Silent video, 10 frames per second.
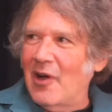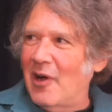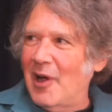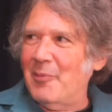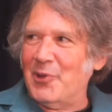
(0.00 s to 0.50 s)

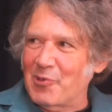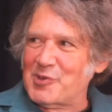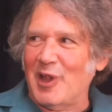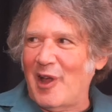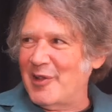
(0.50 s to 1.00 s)
died, but there
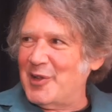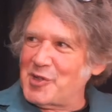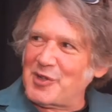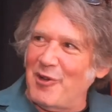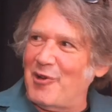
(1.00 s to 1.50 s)
was a lot of
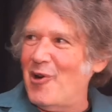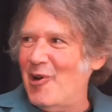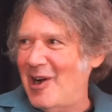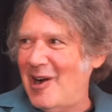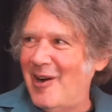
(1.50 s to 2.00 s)
disco
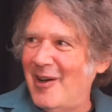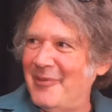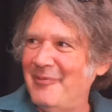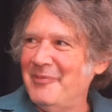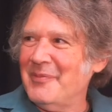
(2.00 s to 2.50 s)
going
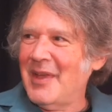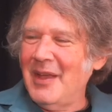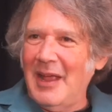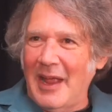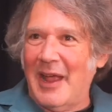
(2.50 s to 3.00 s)
on
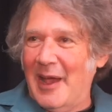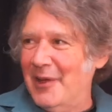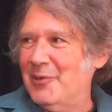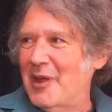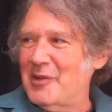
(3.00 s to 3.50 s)
Mm-hmm.
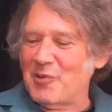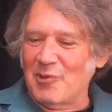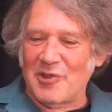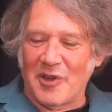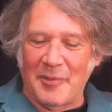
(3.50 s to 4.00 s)
And uh, as we
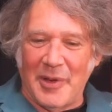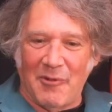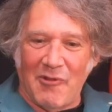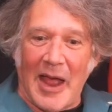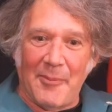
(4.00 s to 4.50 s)
were talking
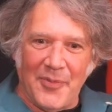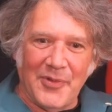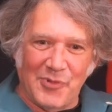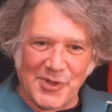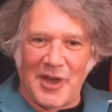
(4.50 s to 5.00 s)
about, rap
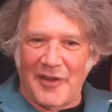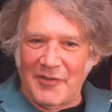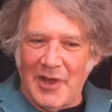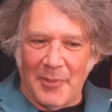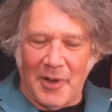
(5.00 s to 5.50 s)
was kind
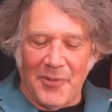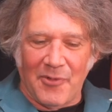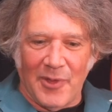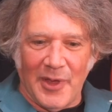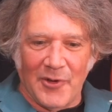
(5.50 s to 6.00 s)
of coming up
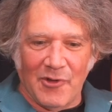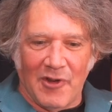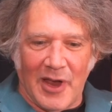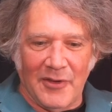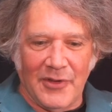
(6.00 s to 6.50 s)
through the
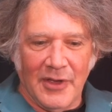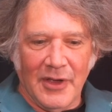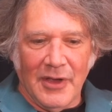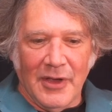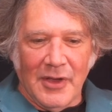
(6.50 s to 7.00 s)
underground.
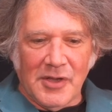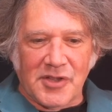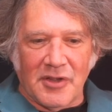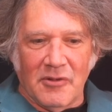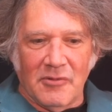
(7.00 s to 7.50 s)

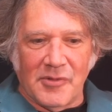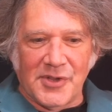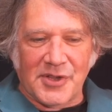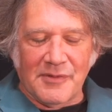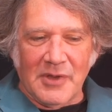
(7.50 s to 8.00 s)
So it
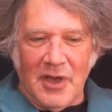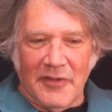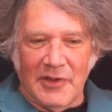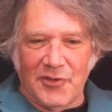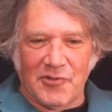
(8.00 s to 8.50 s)
was kind
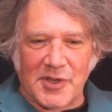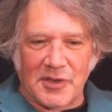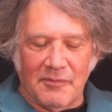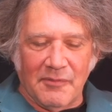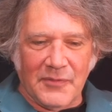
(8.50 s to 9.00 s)
of an
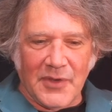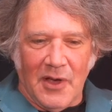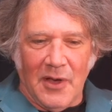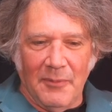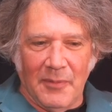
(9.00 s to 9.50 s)
interesting
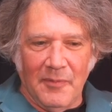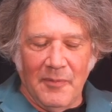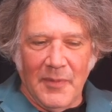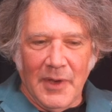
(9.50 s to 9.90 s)
time